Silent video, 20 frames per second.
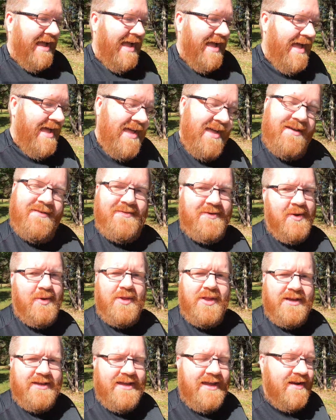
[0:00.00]
I have no
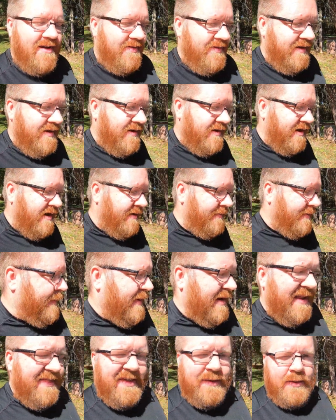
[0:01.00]
luck yet on the internet,
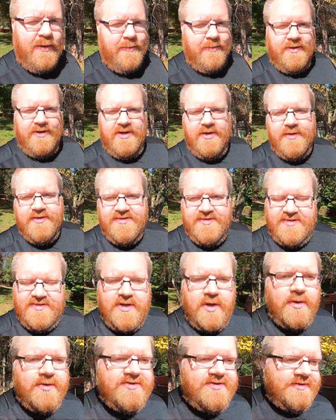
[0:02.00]
but I think what I'm gonna do is just
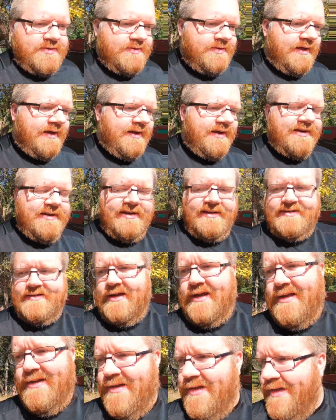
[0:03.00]
go to like a
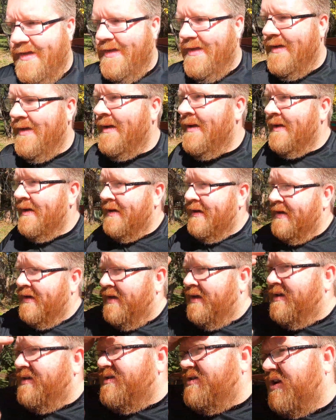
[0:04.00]
Nissan
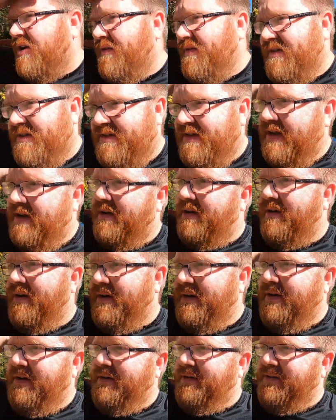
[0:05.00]
service center
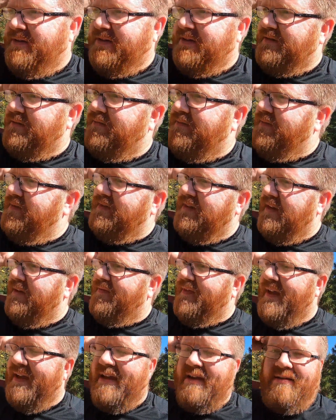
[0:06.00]
and then just see
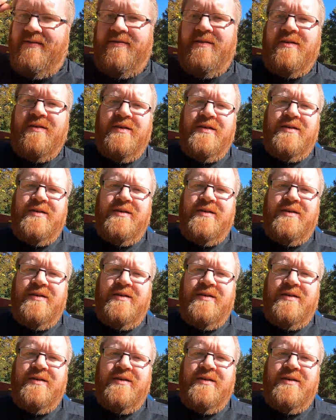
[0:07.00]
if they can